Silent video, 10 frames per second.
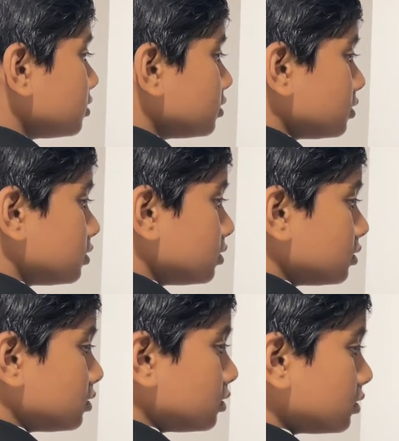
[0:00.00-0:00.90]

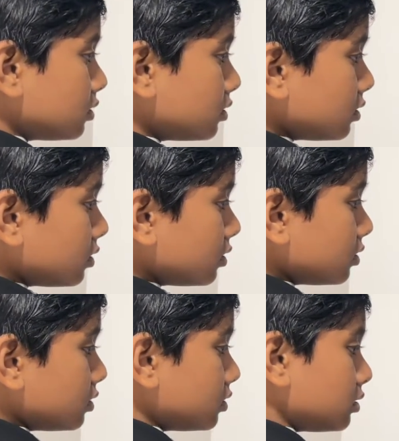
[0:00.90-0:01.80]

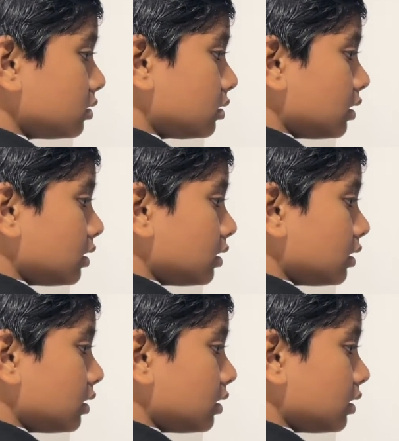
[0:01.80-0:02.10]
Nobody speaks.